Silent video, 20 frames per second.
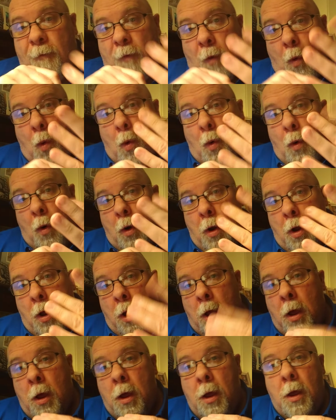four
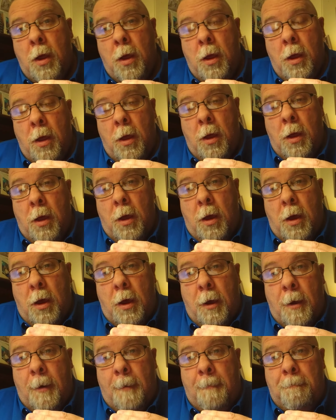
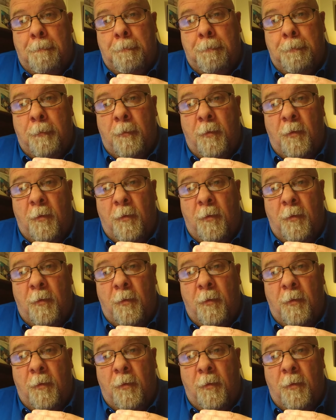um,